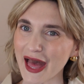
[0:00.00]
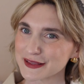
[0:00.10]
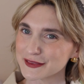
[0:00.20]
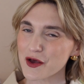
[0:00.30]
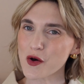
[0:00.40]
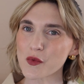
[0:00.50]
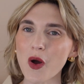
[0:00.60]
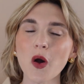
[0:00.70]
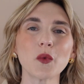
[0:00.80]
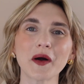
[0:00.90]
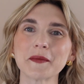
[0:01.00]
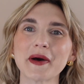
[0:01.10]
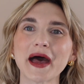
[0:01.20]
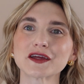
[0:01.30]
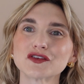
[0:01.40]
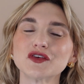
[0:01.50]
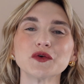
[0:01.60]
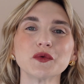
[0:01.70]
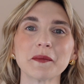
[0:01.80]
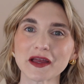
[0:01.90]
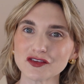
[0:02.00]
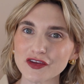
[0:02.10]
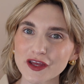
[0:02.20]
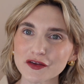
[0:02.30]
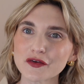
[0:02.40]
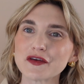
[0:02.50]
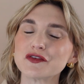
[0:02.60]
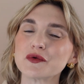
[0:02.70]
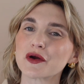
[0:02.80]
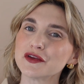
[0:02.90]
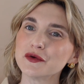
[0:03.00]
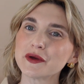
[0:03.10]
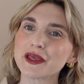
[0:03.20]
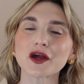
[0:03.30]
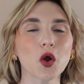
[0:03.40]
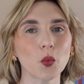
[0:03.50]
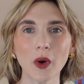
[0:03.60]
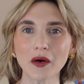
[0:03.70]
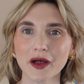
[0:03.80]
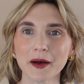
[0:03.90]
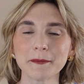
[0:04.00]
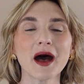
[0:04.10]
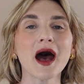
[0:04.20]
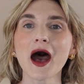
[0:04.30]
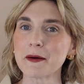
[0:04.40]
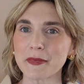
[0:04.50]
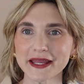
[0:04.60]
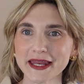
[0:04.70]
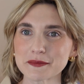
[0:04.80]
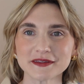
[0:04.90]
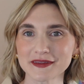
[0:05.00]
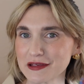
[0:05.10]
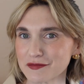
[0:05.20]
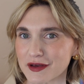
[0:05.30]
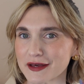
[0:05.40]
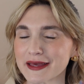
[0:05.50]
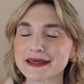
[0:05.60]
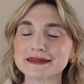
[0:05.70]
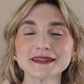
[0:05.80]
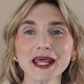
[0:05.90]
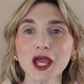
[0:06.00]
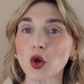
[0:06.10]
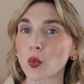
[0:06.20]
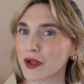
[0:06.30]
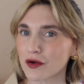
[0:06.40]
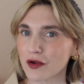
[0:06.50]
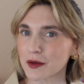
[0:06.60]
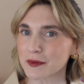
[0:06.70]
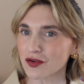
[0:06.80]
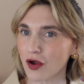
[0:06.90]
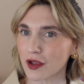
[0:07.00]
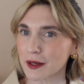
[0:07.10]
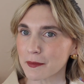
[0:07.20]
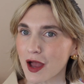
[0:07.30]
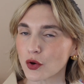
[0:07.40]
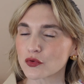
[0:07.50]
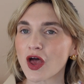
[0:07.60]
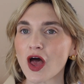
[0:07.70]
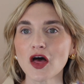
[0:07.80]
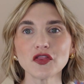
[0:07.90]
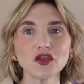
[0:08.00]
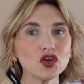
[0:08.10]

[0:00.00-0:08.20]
Hello, welcome back to my channel. If you are new here, welcome. My name is Eva, and today we are going to be talking about the